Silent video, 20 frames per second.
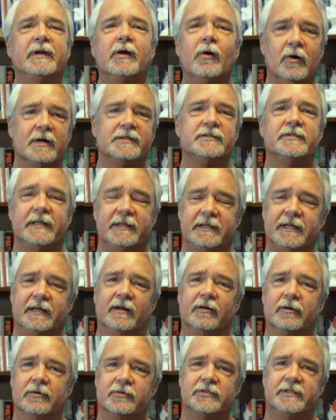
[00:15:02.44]
because they
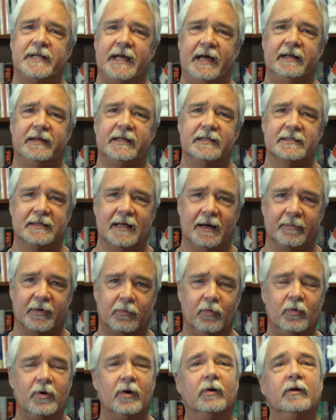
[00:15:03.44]
didn't understand the
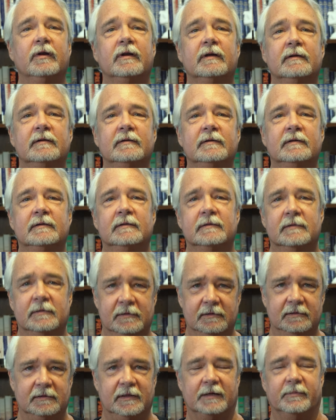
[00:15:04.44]
Islamic world,
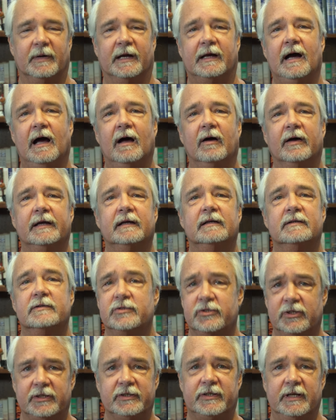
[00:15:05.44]
like my colleague,
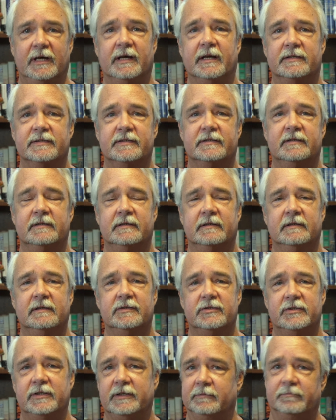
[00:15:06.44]
she does.
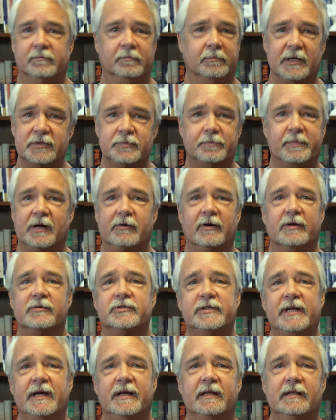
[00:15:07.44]
She much better
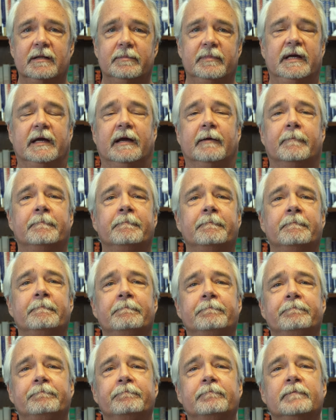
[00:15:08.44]
understanding than me.
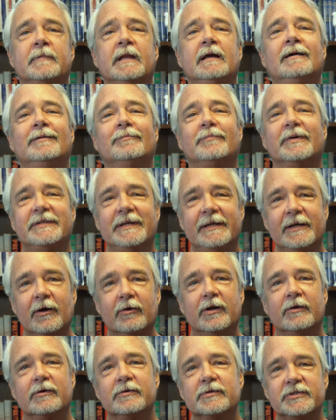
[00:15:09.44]
But they
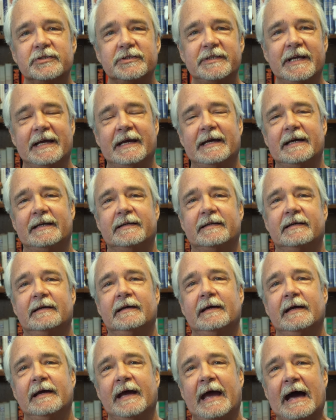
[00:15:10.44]
don't understand
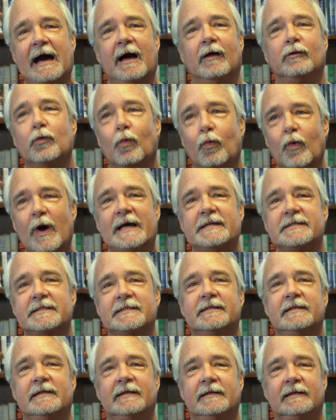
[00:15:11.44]
how the
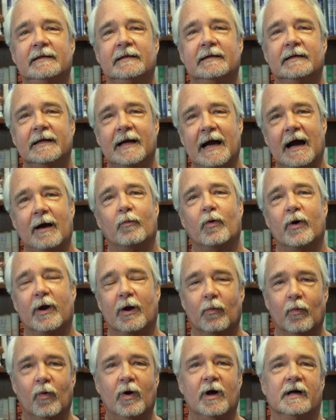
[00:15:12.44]
West got where
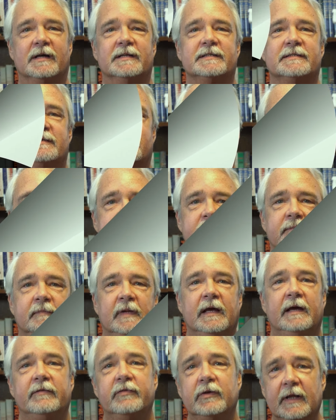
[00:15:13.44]
it was.
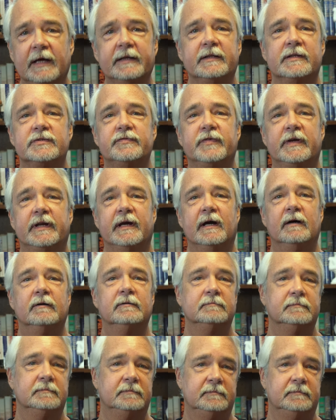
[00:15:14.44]
If you like this video,